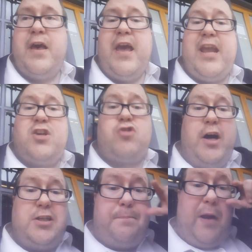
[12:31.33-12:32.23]
He
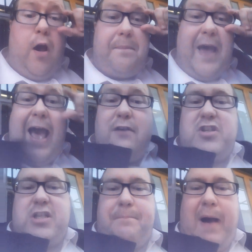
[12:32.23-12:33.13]
tried to blow up the
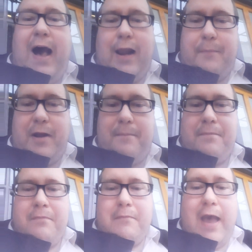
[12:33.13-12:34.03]
Houses of Parliament.
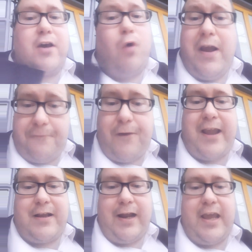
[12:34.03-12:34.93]
And quite
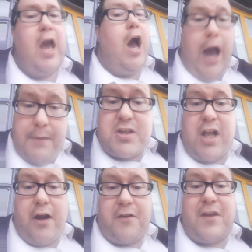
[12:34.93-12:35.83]
frankly, I'm
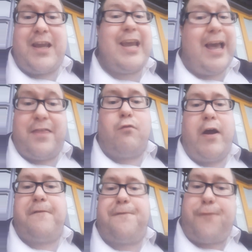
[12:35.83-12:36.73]
starting to think he had the
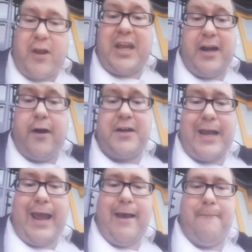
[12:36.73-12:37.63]
right friggin' idea.